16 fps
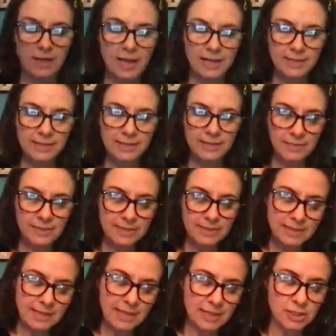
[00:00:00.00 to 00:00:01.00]
next step is
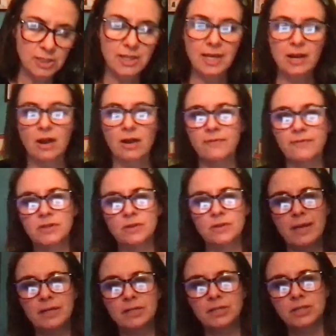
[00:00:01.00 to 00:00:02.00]
to section that off. So I'm
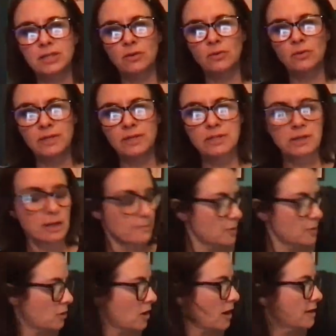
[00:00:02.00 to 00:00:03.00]
actually going to come
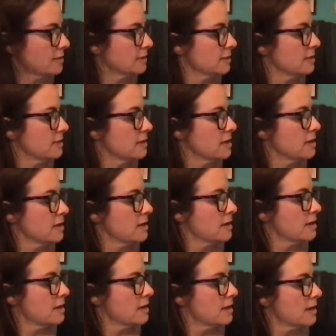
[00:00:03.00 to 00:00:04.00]
across
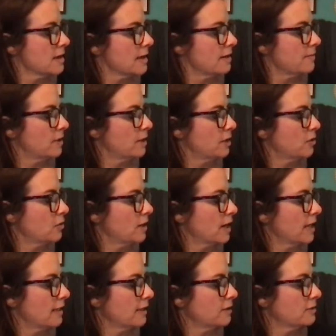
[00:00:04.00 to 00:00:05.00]
and I'm going to
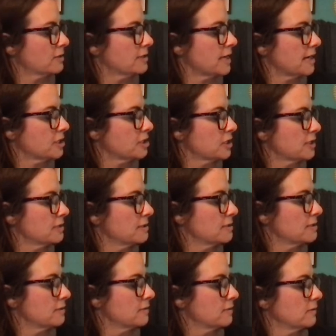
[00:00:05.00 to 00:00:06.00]
create little
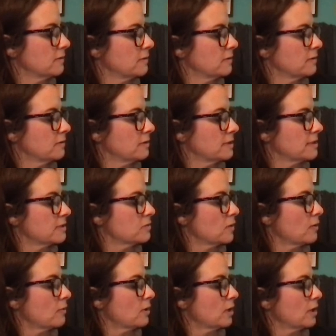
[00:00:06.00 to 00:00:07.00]
sections. This is
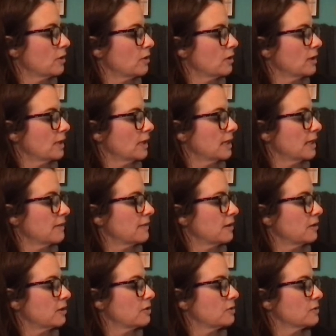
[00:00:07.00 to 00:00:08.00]
where we're going to get in
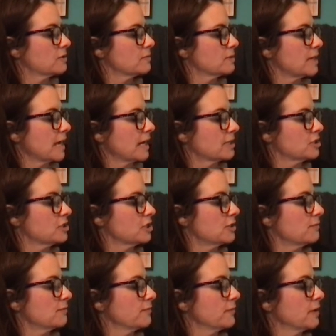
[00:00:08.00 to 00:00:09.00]
there and do some texture.